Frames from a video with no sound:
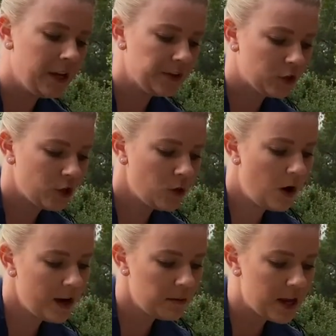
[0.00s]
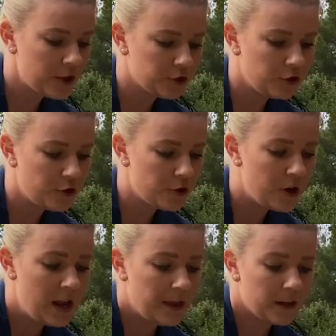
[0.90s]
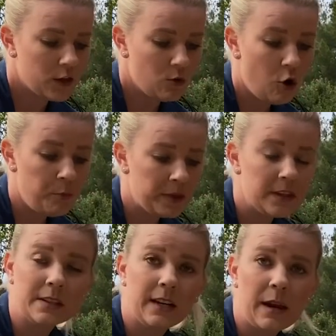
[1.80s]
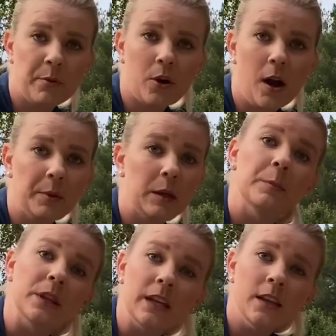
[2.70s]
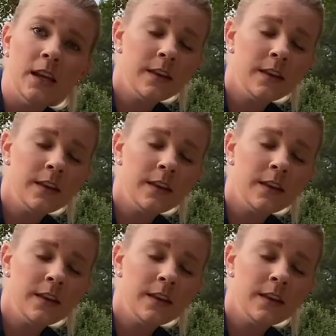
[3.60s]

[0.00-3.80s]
So you want to make sure that you open this diaper up completely,